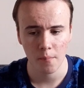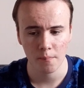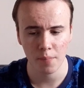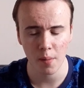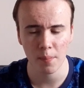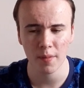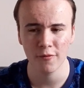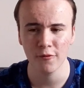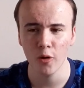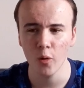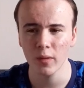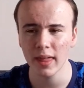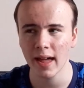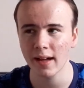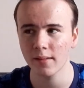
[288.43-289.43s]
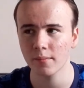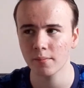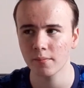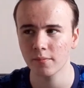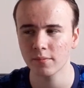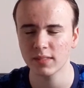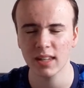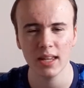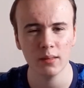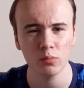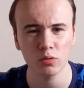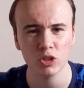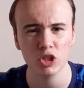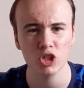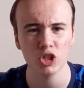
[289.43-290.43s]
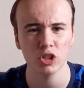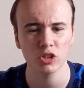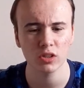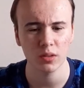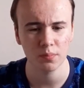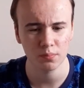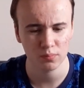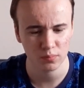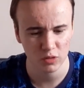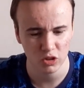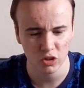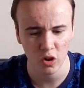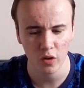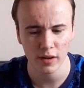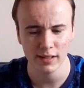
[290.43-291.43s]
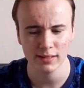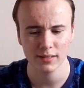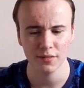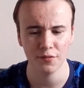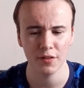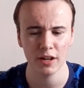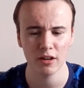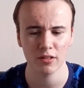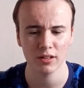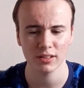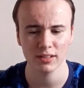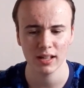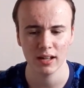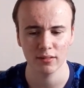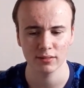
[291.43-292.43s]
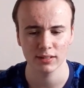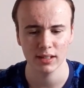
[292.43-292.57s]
But before that, teams were just starting to figure us out.